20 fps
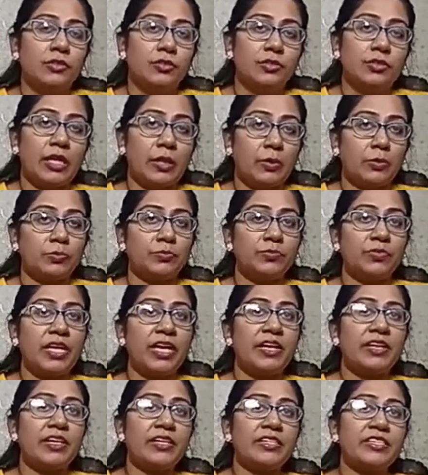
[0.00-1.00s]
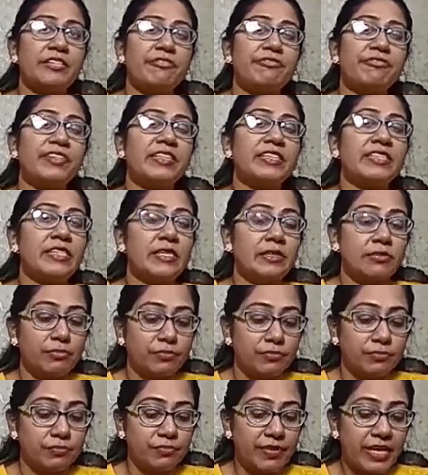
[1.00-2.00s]
Now there are different
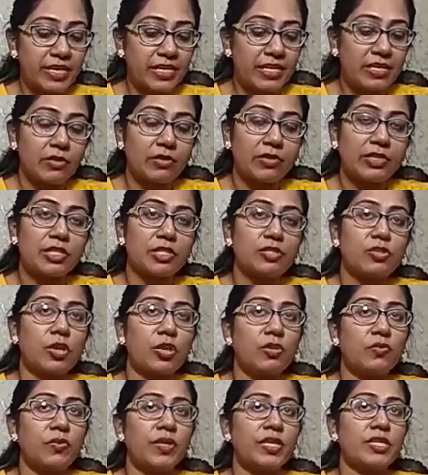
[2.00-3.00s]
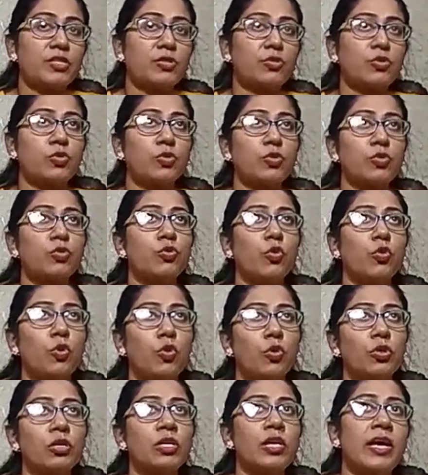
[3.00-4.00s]
when it is always
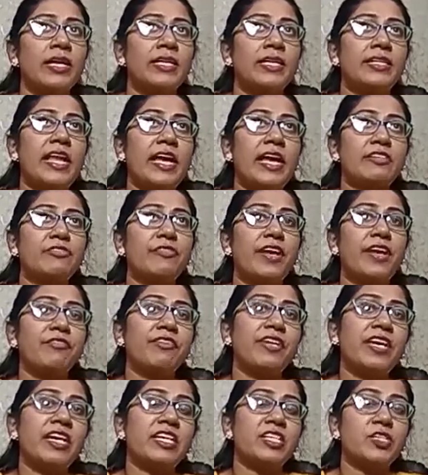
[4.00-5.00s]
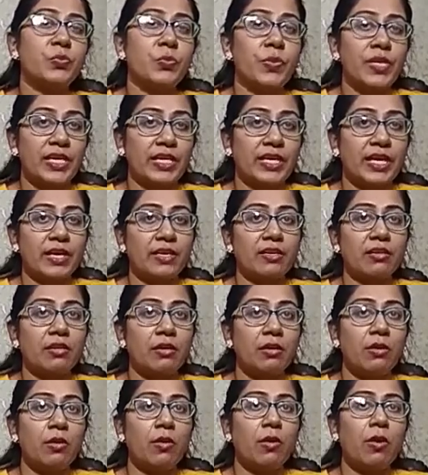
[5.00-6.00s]
known that when we are speaking,
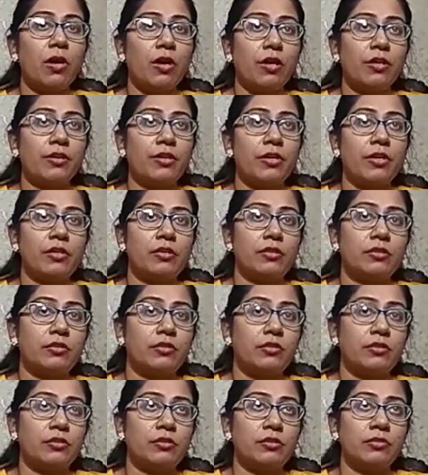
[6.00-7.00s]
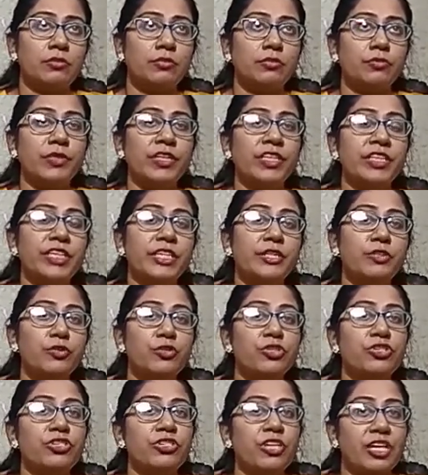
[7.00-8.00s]
or we need to
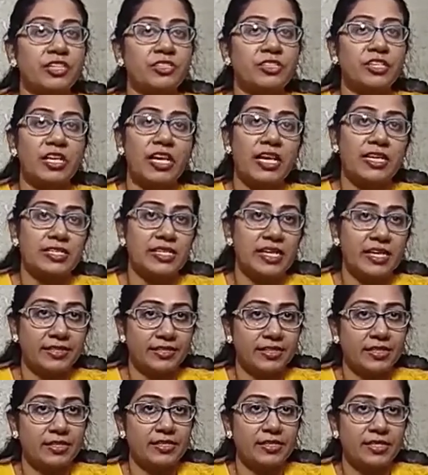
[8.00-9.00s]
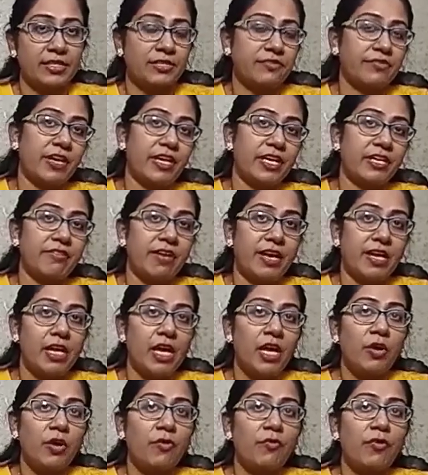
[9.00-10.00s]
structure our sentences very well.
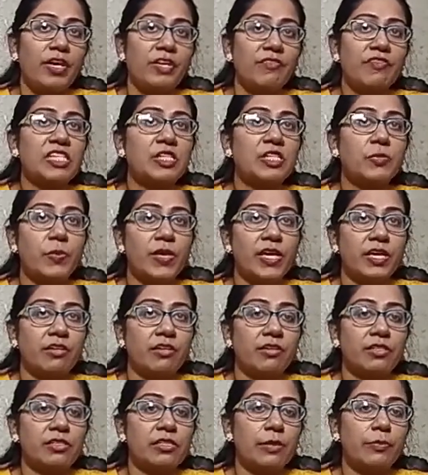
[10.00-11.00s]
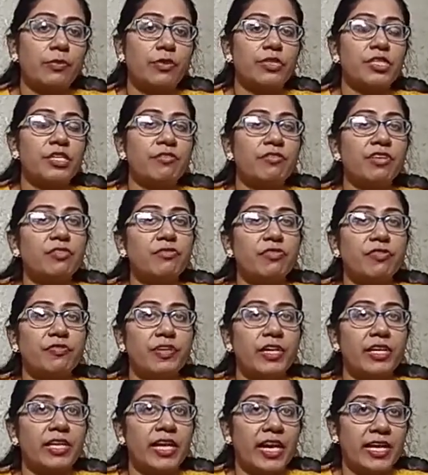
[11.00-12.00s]
When we speak, suppose even if
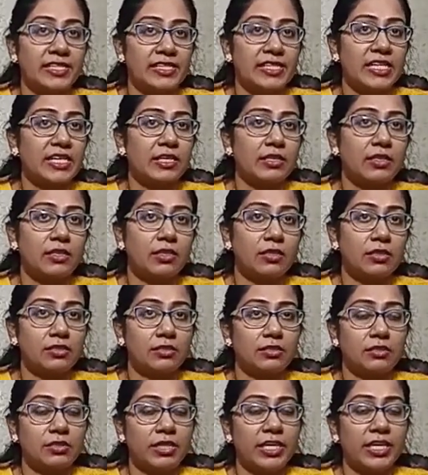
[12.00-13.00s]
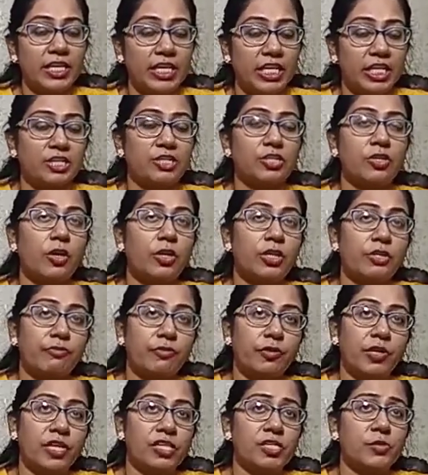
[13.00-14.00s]
we are writing English, or if
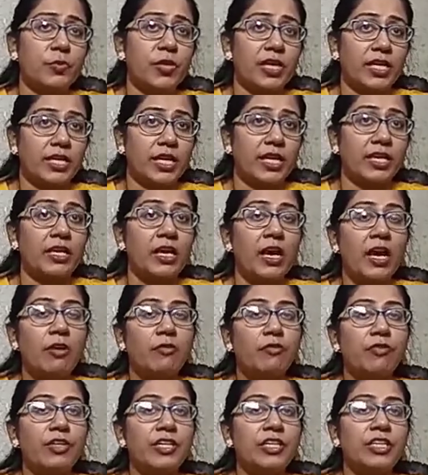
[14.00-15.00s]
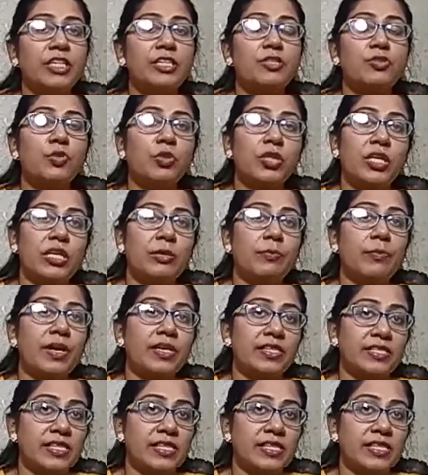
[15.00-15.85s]
we are speaking, we need to keep our